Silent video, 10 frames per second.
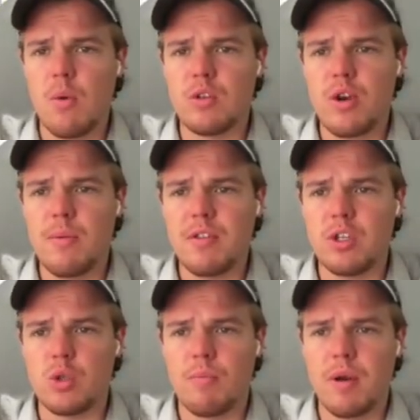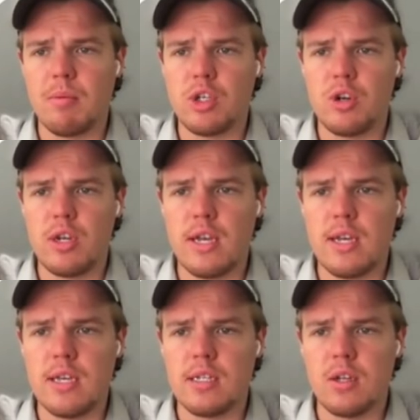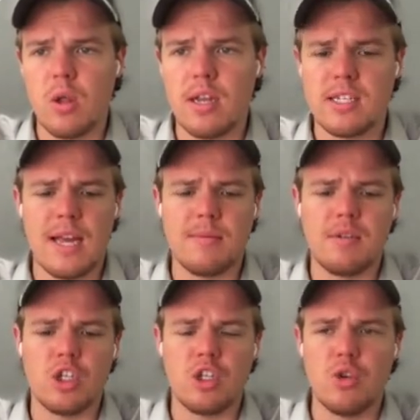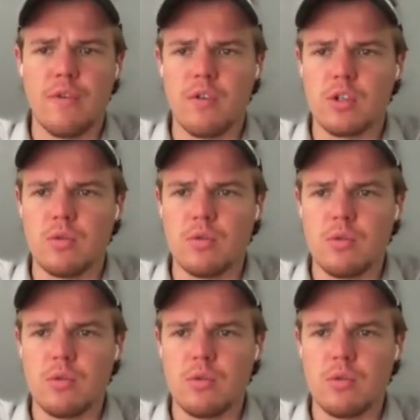great about the short publisher is a lot of times it's just universal.